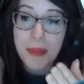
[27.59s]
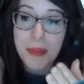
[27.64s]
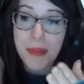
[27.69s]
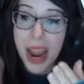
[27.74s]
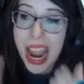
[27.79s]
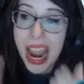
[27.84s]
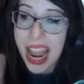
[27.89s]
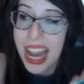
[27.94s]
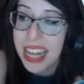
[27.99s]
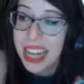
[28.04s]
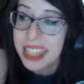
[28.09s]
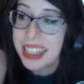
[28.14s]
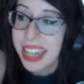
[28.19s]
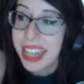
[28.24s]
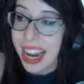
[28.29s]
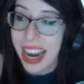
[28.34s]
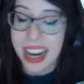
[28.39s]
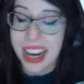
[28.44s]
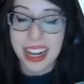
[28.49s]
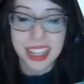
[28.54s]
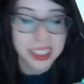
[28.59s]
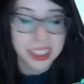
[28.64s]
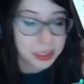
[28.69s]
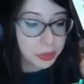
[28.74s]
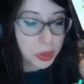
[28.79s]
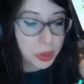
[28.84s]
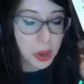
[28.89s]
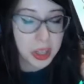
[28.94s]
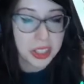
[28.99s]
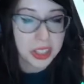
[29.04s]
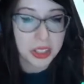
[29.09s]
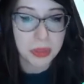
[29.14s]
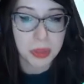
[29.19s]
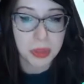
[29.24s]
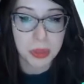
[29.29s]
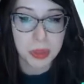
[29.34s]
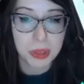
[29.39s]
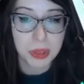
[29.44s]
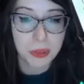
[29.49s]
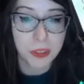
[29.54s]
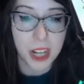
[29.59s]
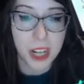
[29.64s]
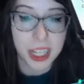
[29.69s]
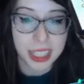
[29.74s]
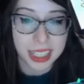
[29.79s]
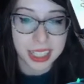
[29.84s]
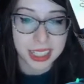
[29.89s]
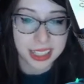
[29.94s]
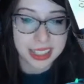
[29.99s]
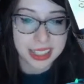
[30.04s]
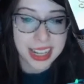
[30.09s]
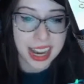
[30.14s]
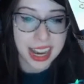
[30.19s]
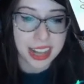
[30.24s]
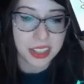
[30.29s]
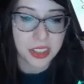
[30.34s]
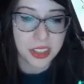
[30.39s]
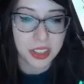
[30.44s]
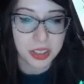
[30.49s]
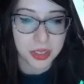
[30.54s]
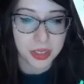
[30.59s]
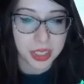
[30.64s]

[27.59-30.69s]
it Pancake, of course I'm gonna be fucking attached to